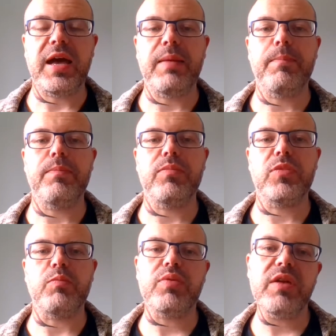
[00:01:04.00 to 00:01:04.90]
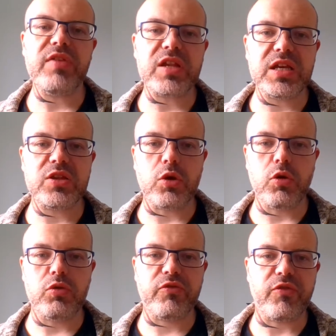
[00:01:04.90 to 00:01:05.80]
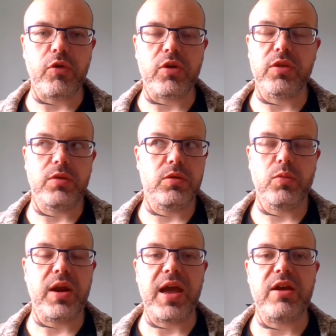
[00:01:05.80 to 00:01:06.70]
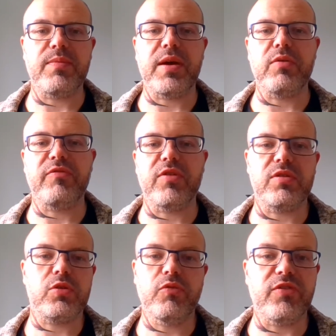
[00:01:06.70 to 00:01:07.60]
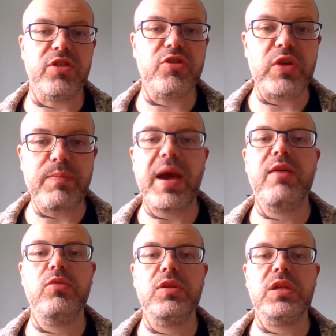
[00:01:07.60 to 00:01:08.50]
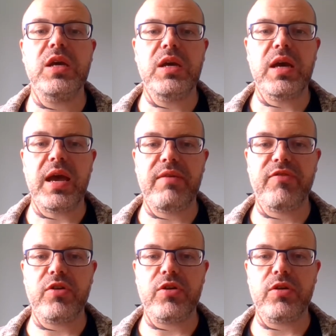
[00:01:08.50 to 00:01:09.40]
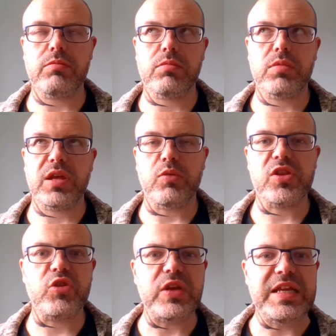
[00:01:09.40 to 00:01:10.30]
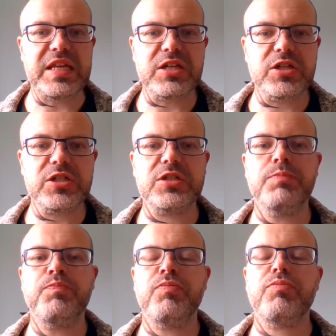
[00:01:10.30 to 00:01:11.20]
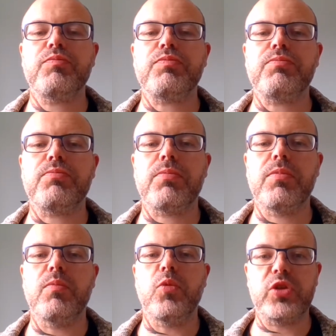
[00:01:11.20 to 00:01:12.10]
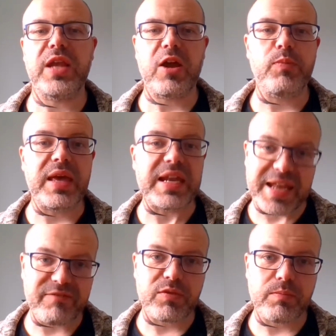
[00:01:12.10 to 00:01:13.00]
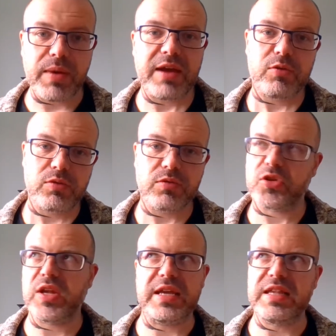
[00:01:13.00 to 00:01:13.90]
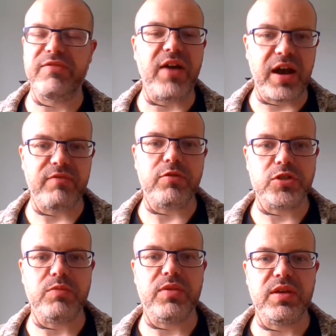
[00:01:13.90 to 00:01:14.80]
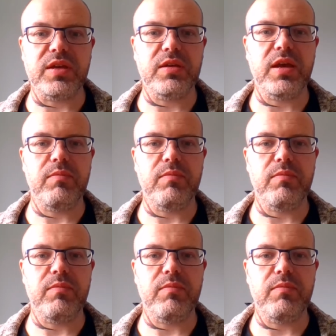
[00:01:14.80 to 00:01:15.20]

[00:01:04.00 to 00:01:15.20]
that previously sold for, the one I heard about, sold for £3 for, I think it was 3 litres, would now be £11.95 or something